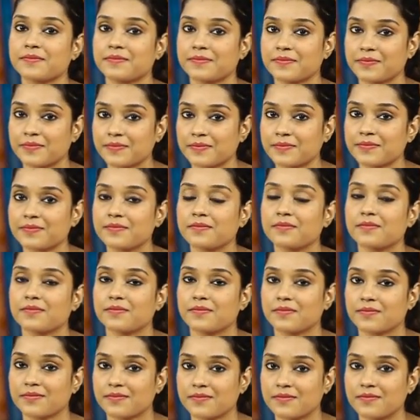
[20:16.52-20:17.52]

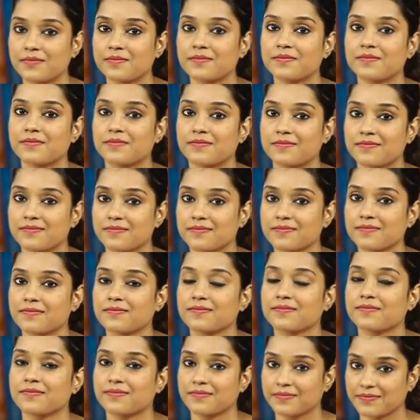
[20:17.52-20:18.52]

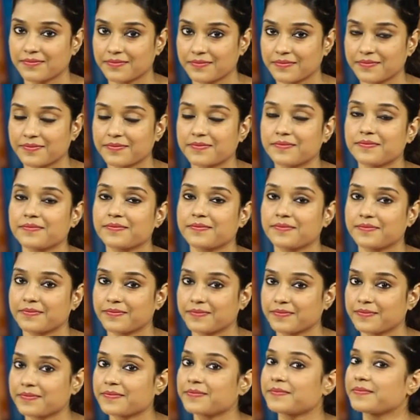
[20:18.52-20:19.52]

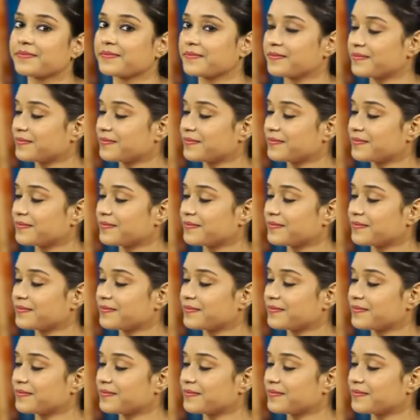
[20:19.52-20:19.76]
No words are spoken by the person on screen.